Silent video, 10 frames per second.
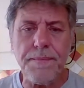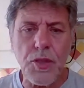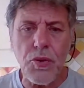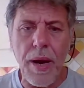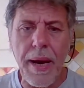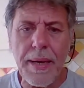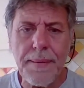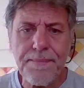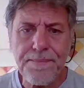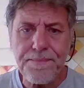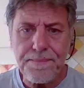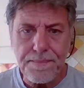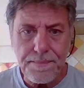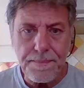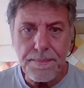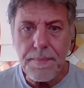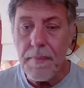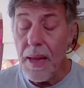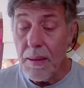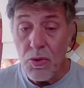dry.
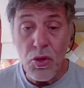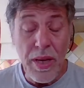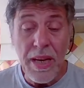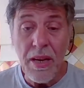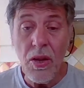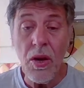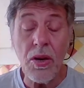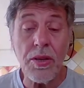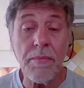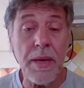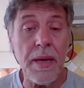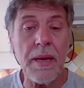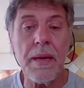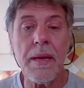I'm drinking a lot at the minute.